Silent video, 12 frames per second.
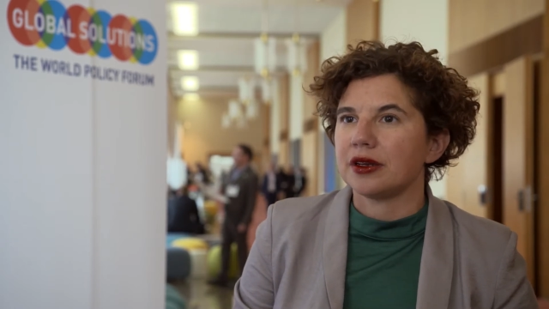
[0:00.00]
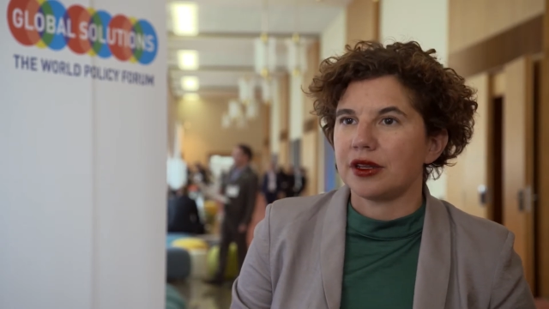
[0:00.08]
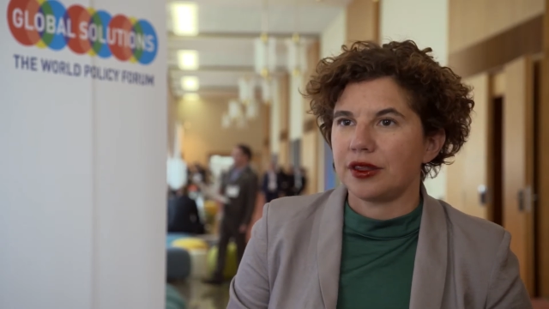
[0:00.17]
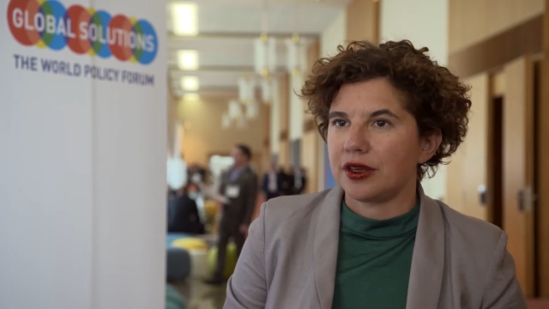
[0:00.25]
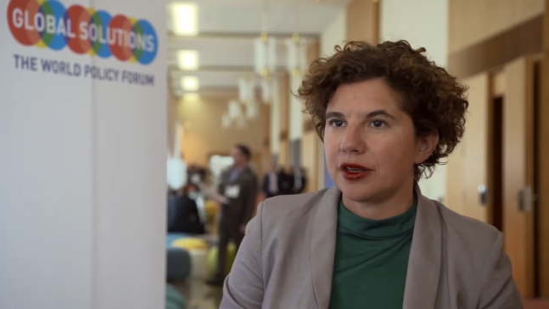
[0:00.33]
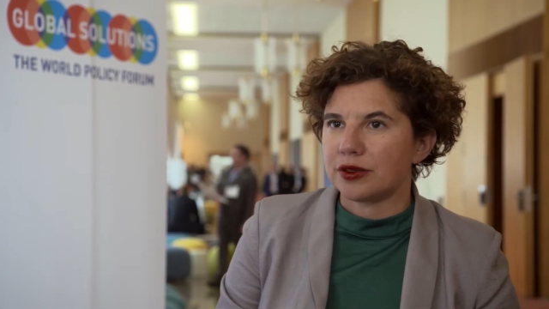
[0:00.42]
and
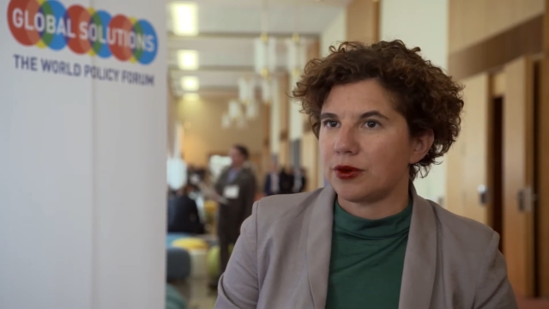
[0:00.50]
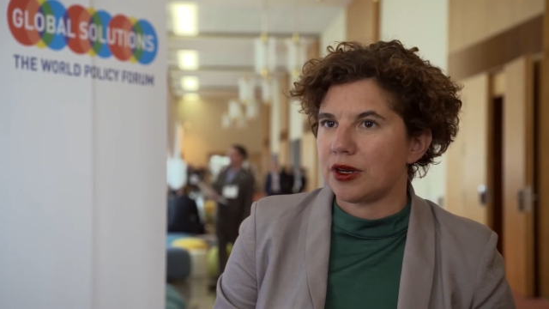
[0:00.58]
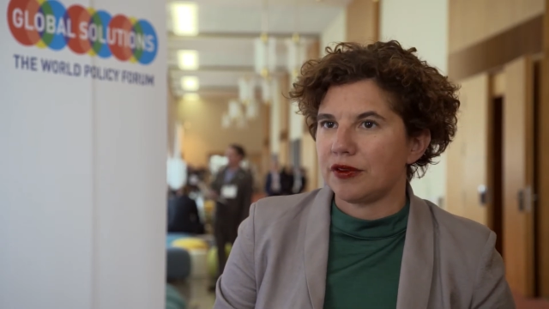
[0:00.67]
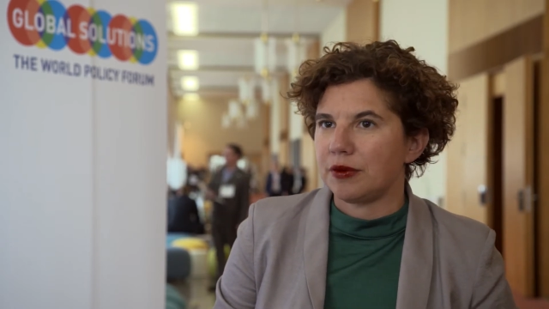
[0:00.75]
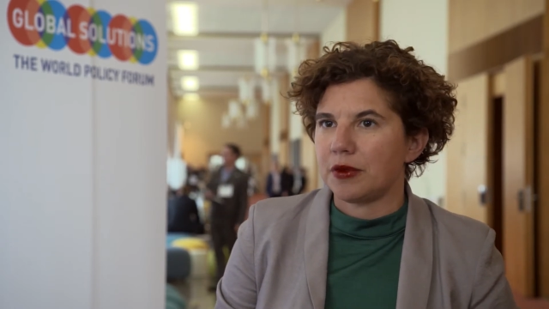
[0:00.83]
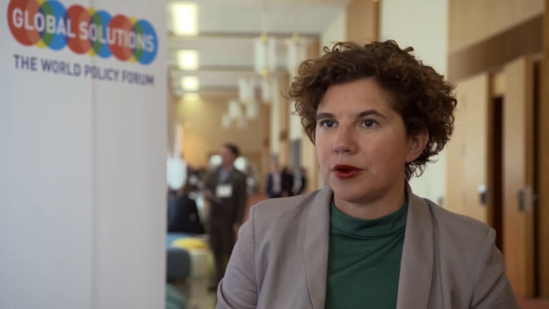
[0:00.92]
I think it's one
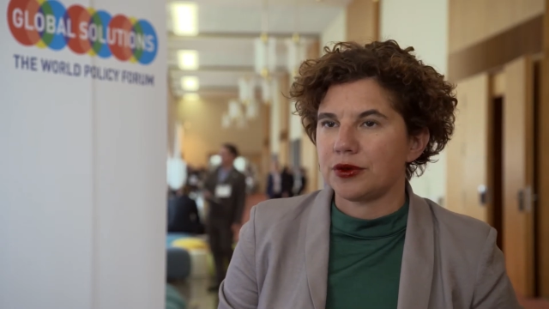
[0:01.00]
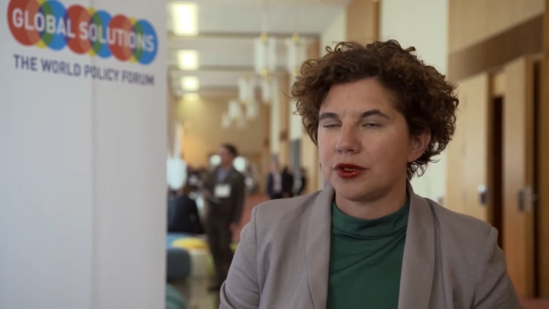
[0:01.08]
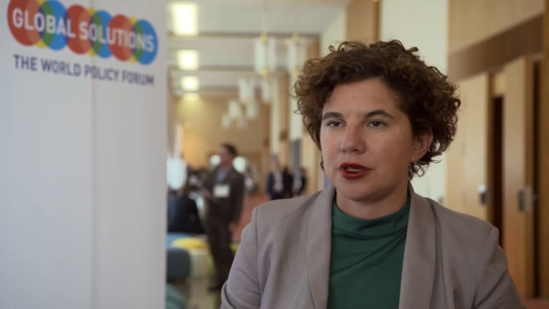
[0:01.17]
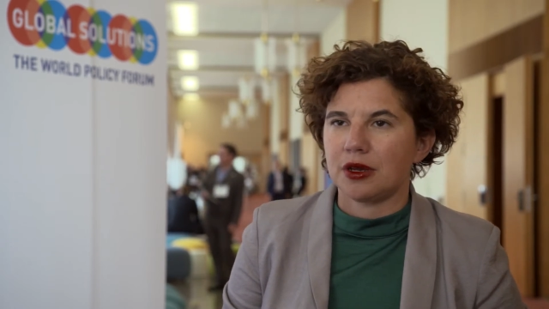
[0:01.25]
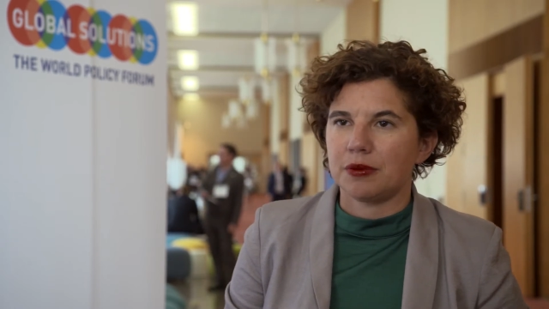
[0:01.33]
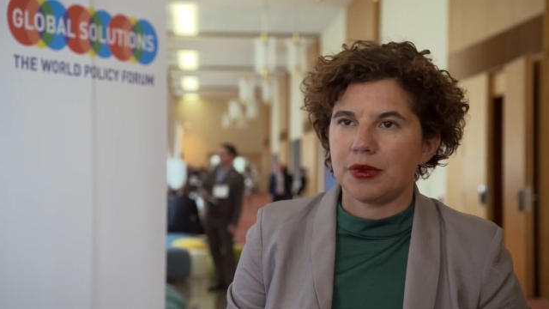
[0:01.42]
of the
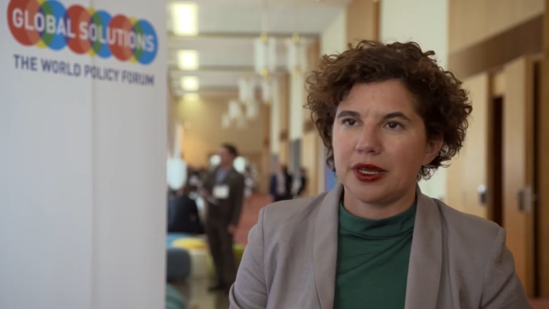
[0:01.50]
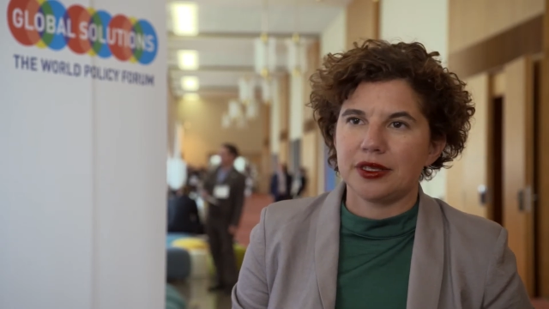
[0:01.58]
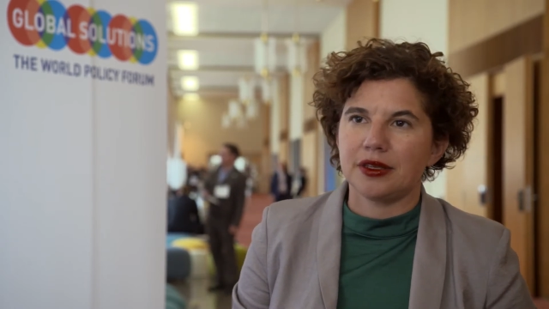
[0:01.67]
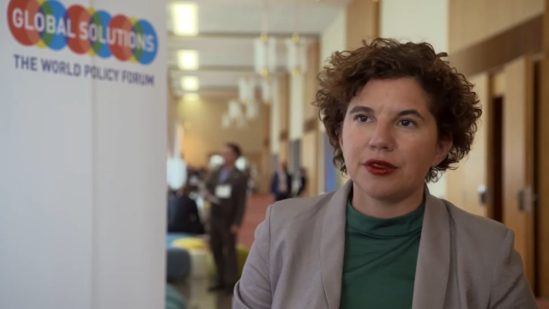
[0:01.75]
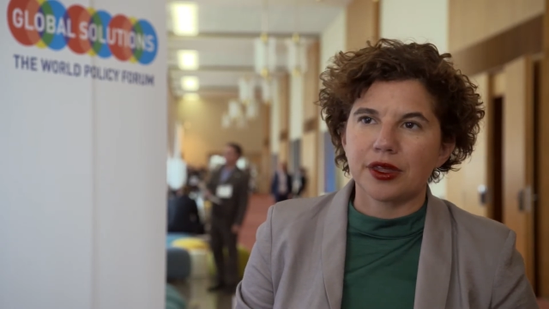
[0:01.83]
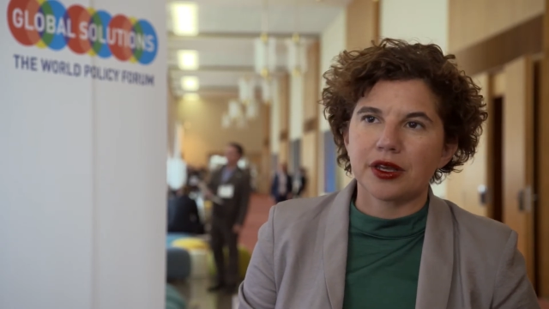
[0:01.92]
most
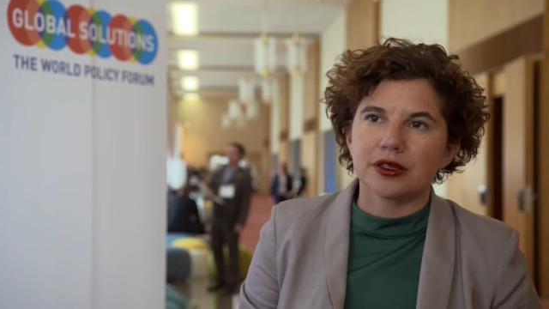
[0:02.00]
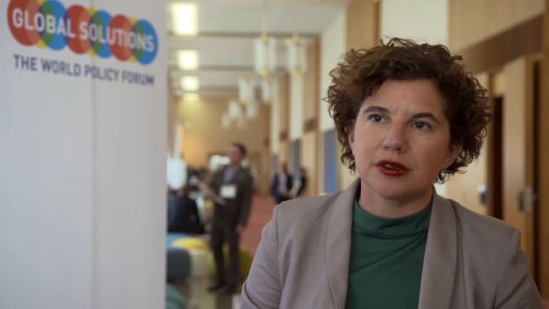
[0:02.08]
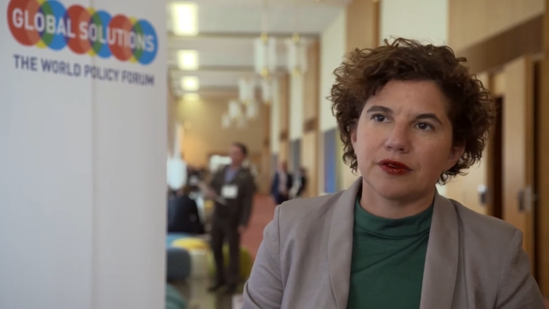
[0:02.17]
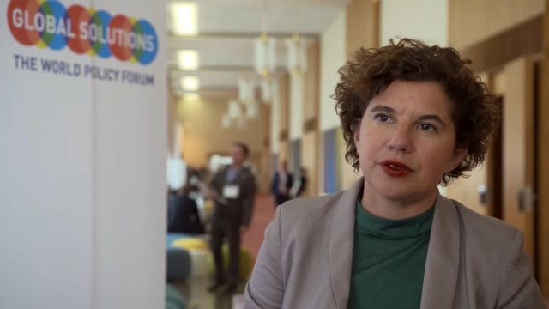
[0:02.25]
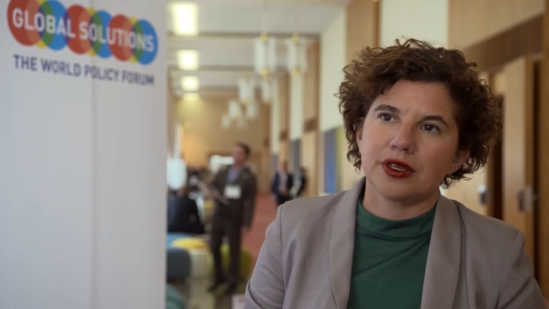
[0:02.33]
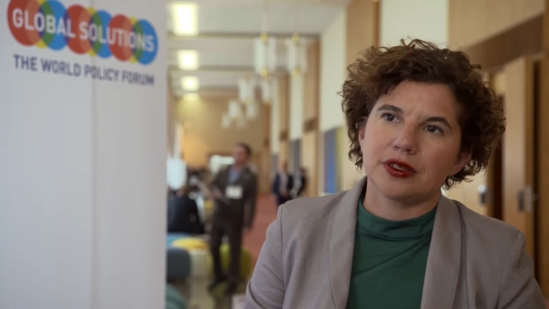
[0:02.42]
amazing things
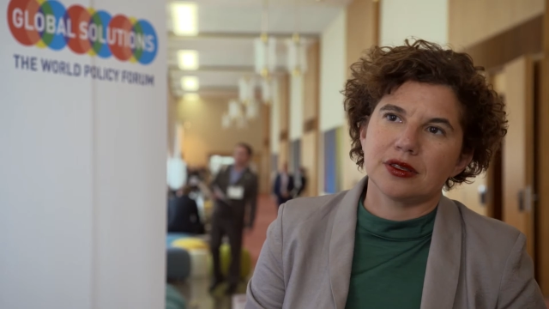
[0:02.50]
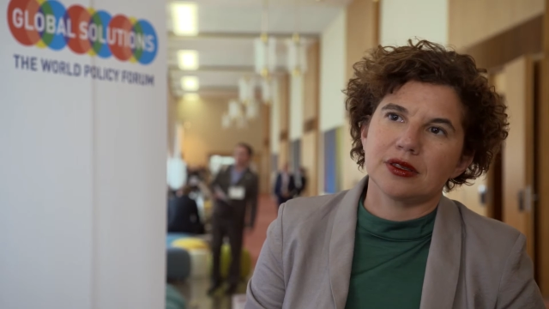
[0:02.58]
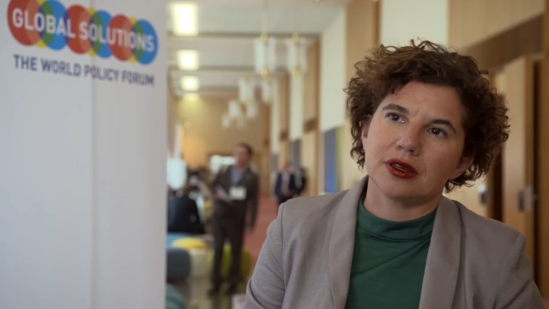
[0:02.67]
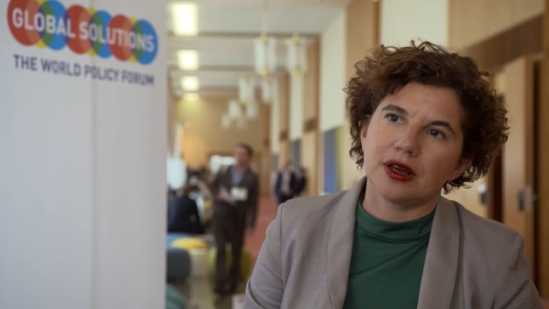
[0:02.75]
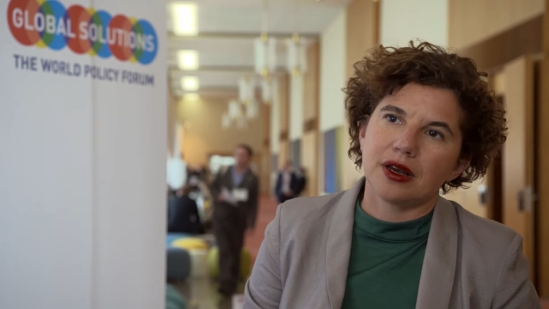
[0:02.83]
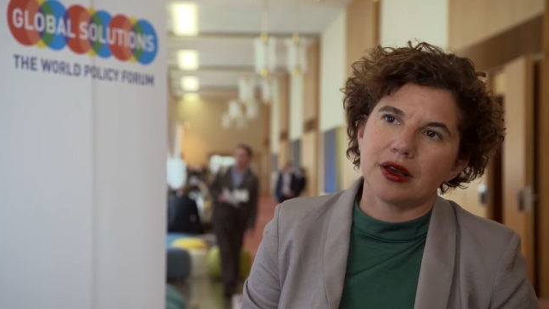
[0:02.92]
of
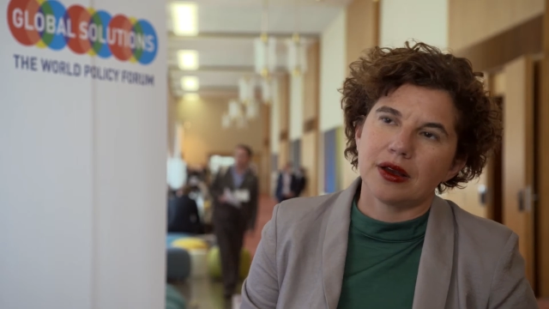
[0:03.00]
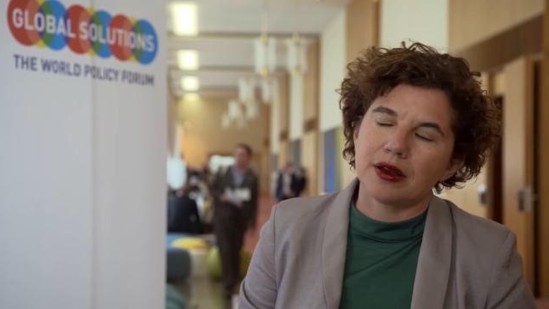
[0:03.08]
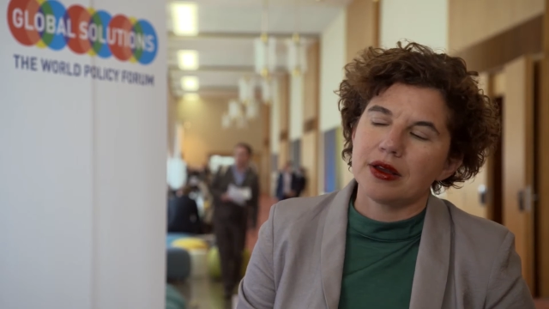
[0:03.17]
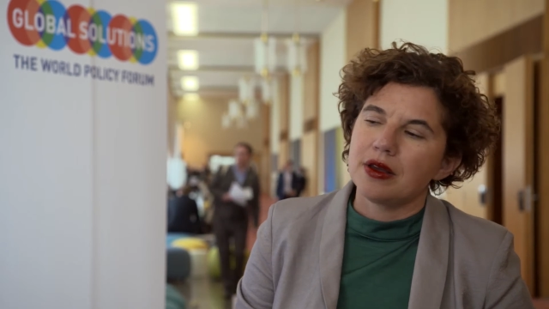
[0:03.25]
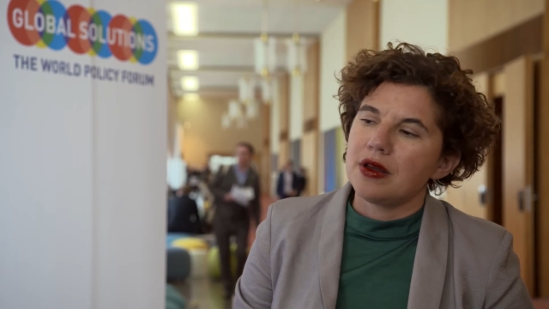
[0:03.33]
this uh,